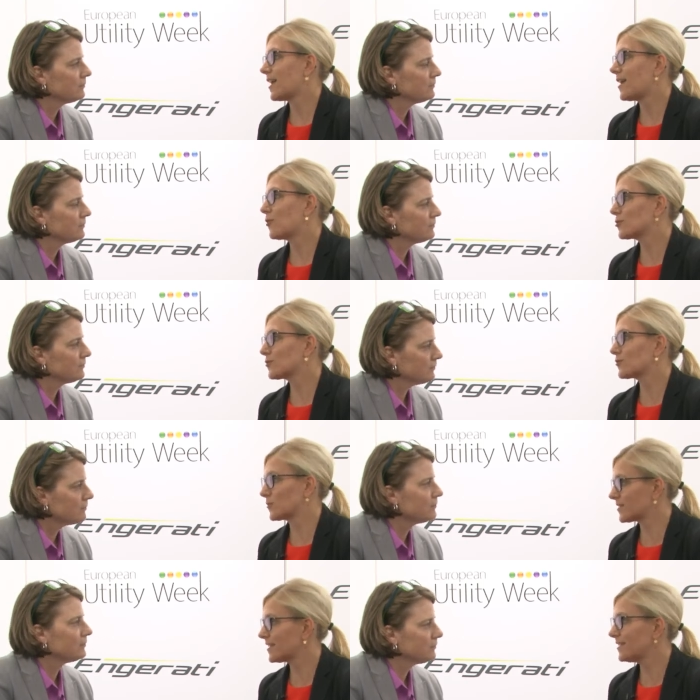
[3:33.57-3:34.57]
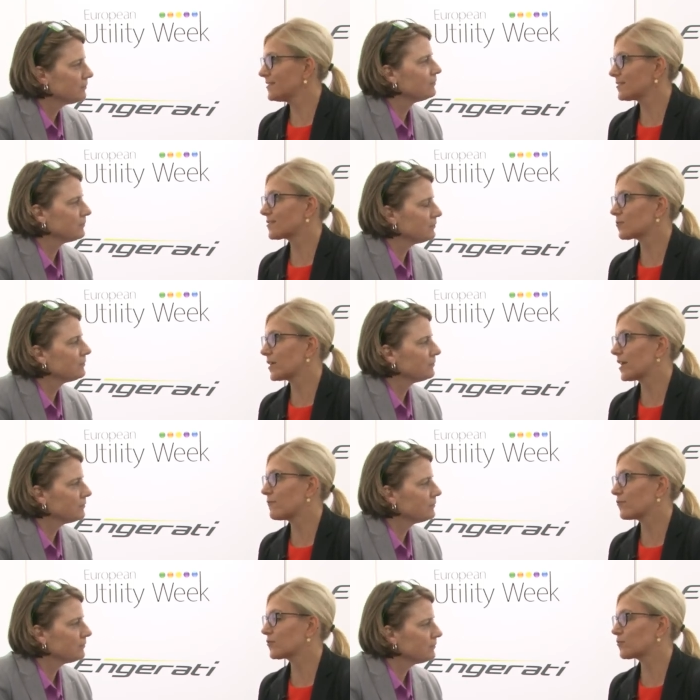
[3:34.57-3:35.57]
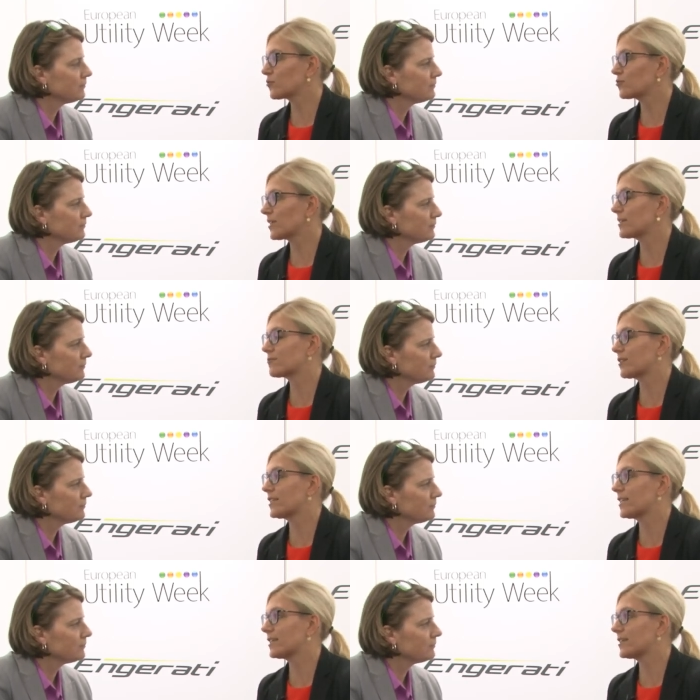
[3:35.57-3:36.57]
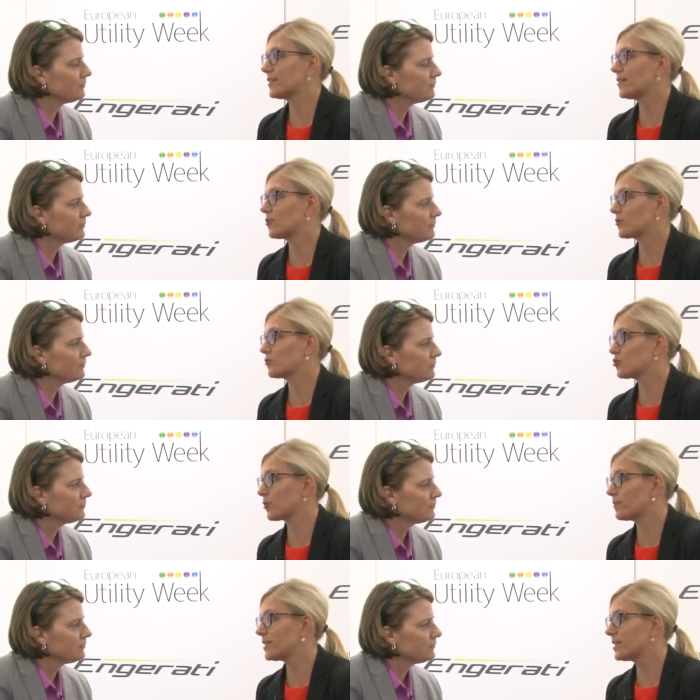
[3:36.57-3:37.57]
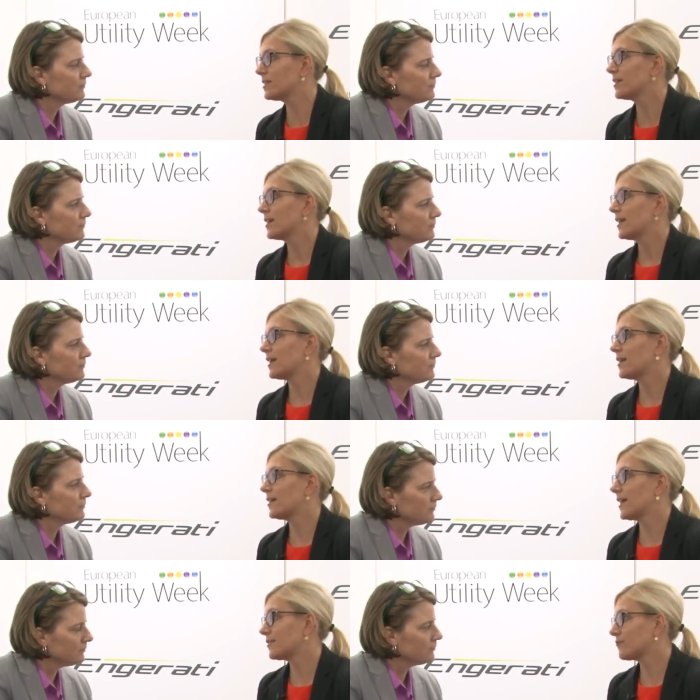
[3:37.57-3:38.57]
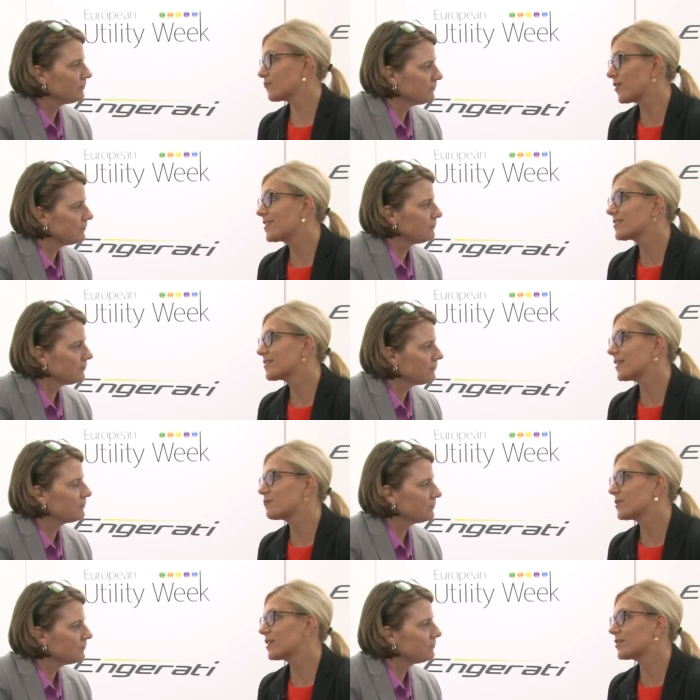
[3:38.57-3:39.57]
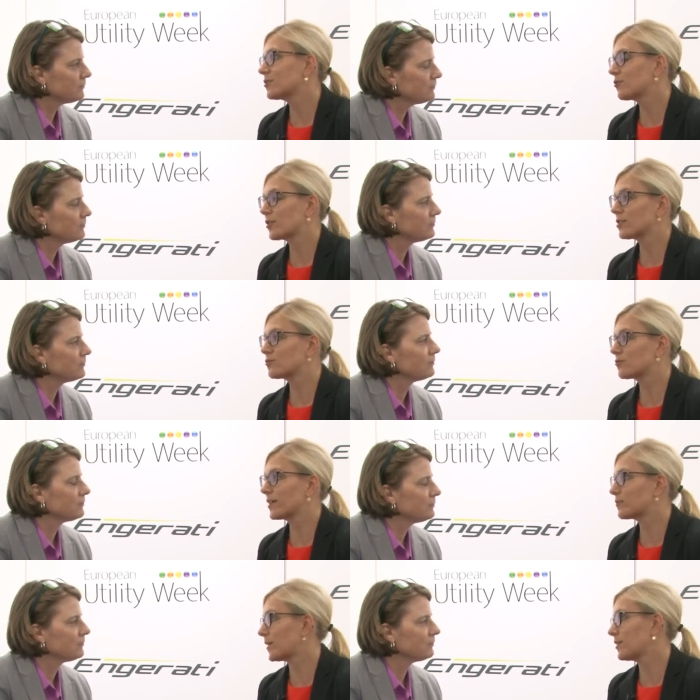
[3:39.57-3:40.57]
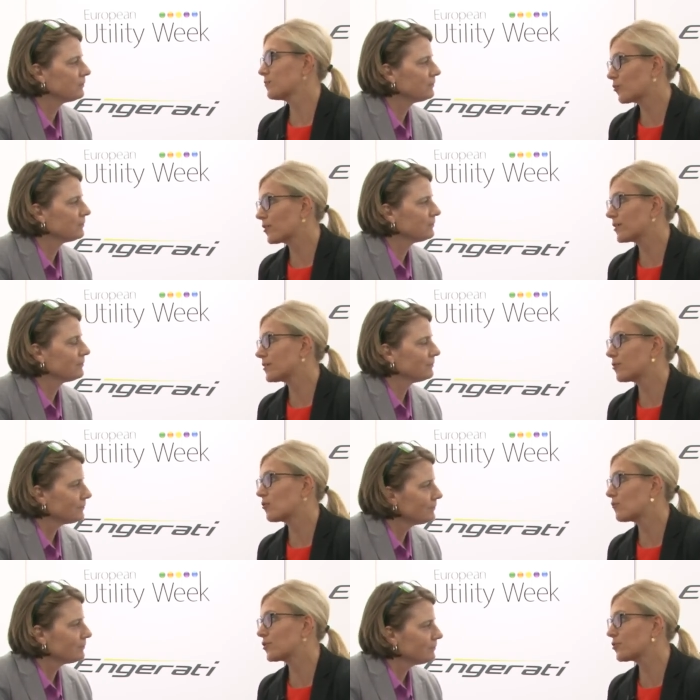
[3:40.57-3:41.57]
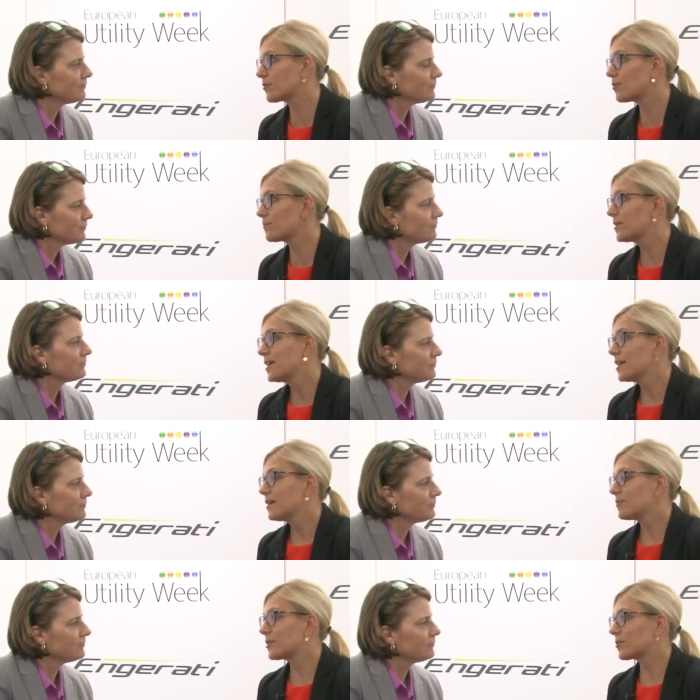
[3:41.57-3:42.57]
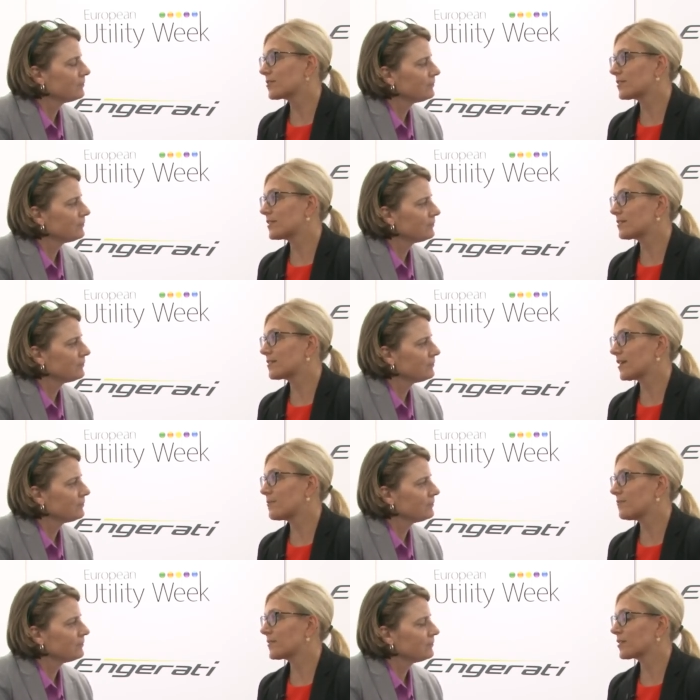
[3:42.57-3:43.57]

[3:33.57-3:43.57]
Speaker 1: out of Switzerland. So we have first projects running uh, also in Germany uh, and in France, and we are looking to expand more uh, over Europe because this um,